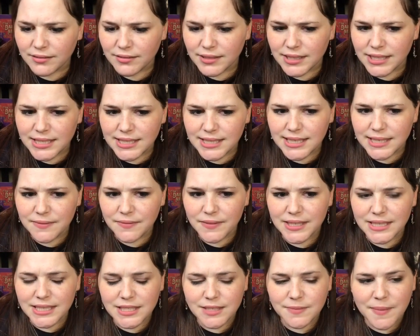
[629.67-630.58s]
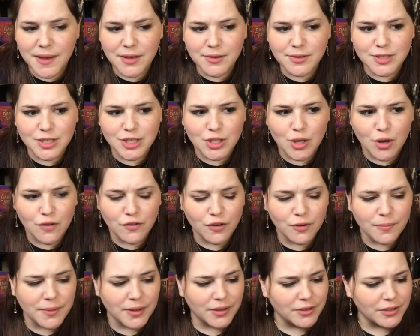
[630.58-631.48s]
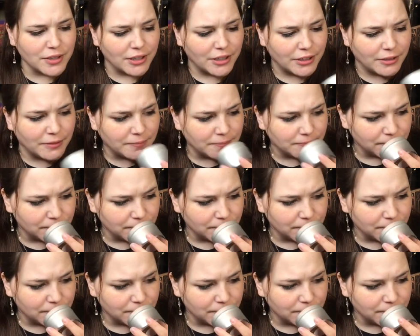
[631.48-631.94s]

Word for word: This, this smells so familiar.